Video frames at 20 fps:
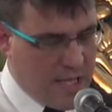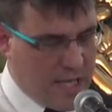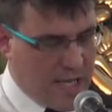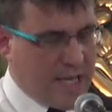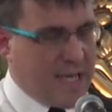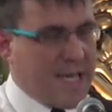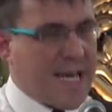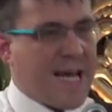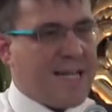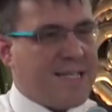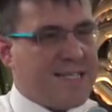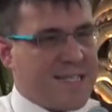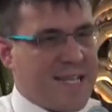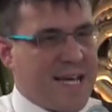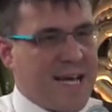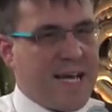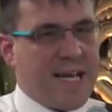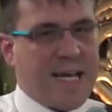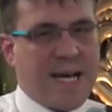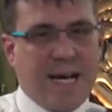in
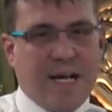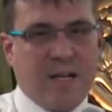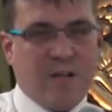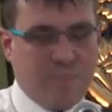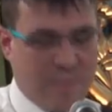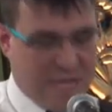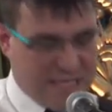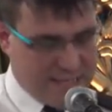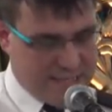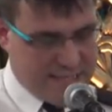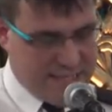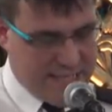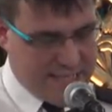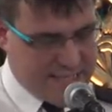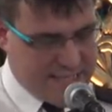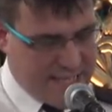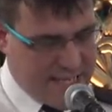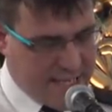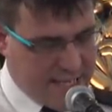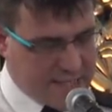99 Isle of Man
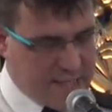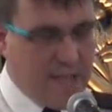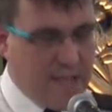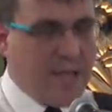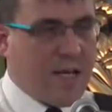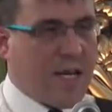TTs